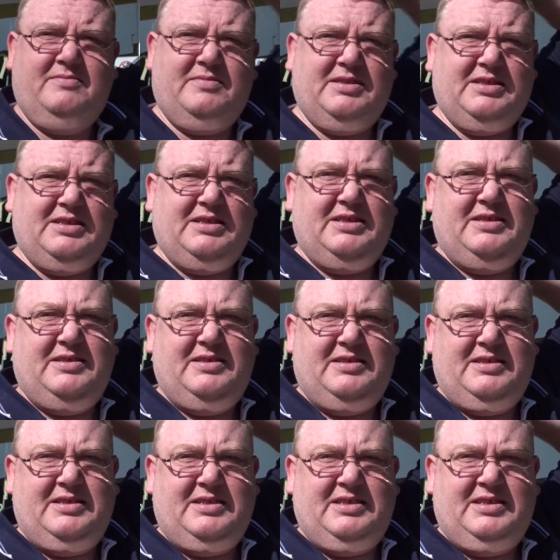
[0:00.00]
I tried it on with
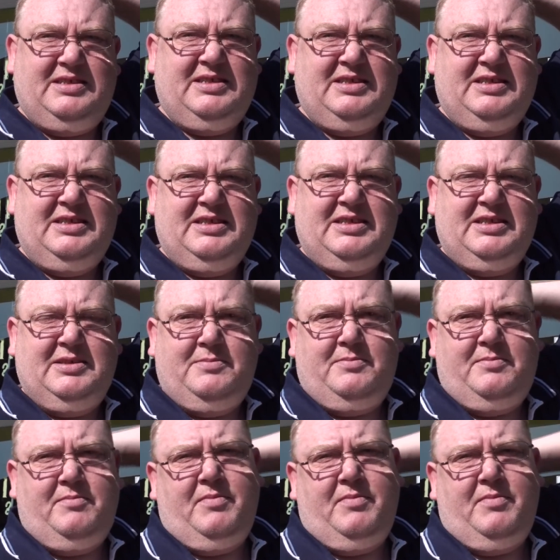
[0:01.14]
someone's wife right in front of him.